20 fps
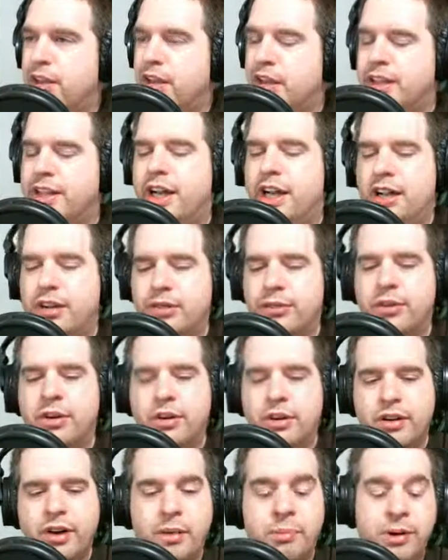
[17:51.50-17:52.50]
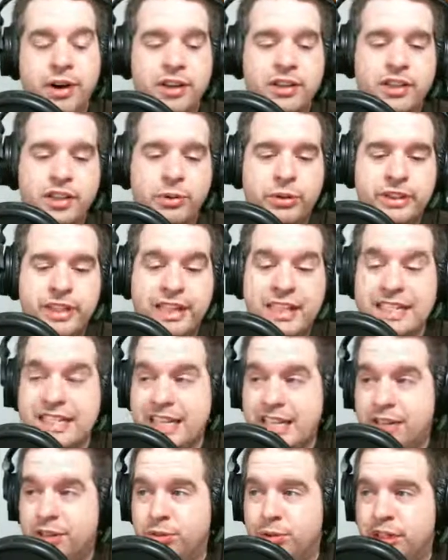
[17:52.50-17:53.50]
Yeah. Well, apparently, what they
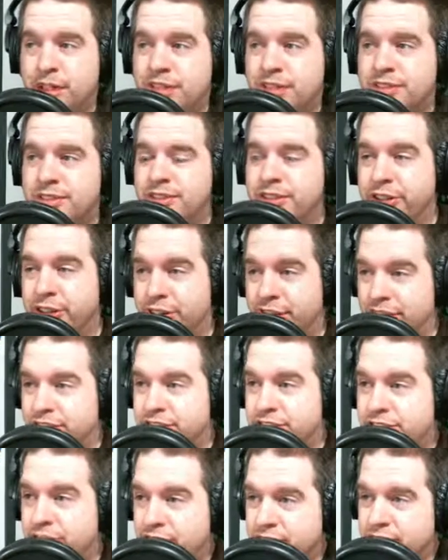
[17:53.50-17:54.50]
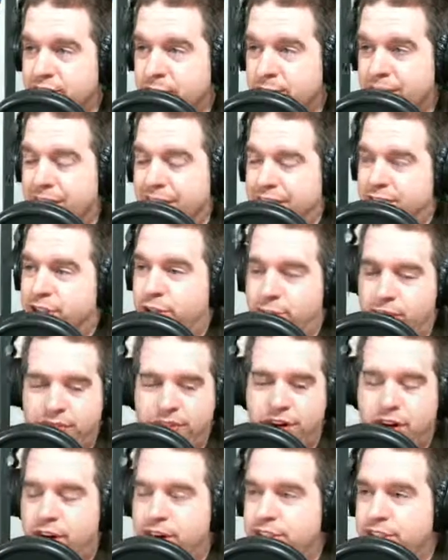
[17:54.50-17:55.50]
did was you're going to install something, so you're going to have the
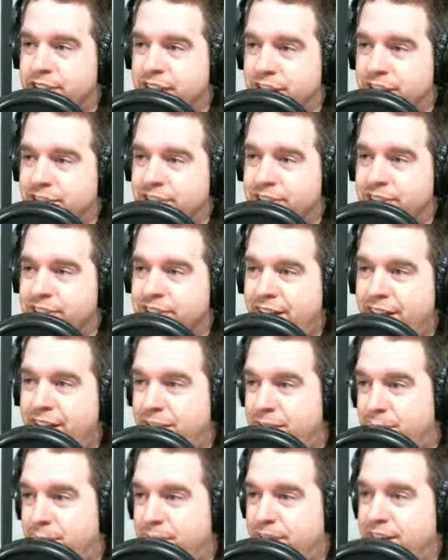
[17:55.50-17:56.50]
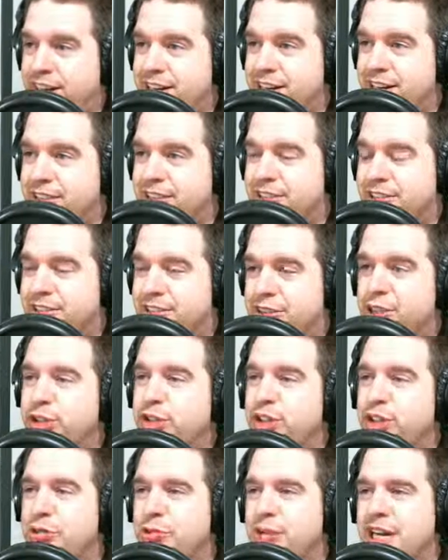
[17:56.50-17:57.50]
hard drive, and then the Play disc, so you
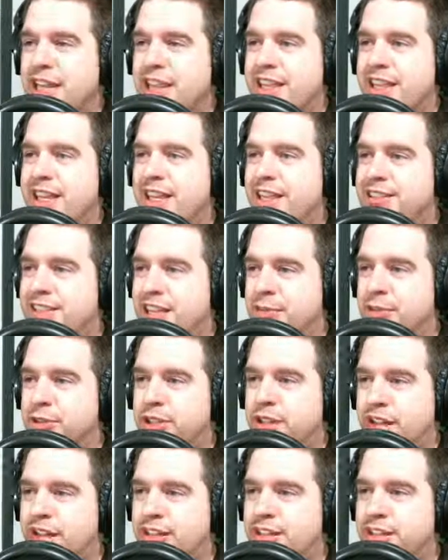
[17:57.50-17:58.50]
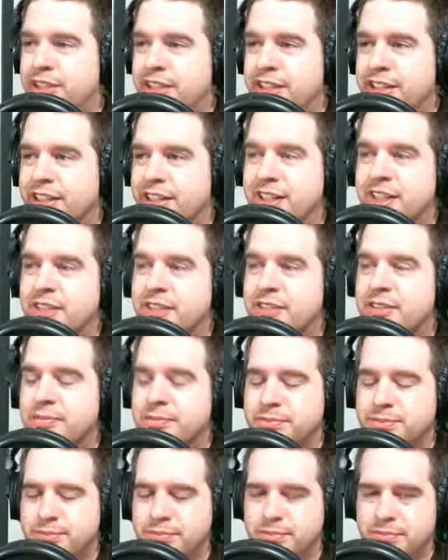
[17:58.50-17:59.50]
can read things simultaneously
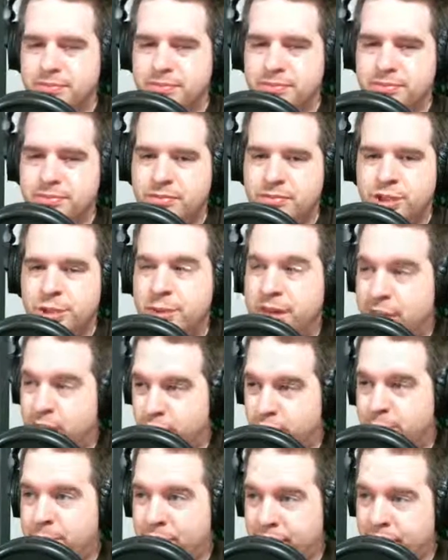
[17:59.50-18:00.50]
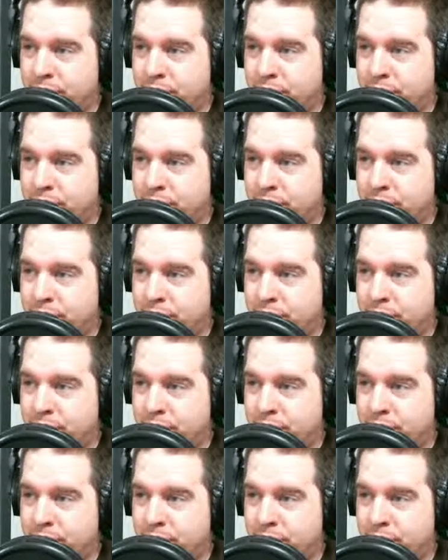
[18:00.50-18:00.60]
to make it look better,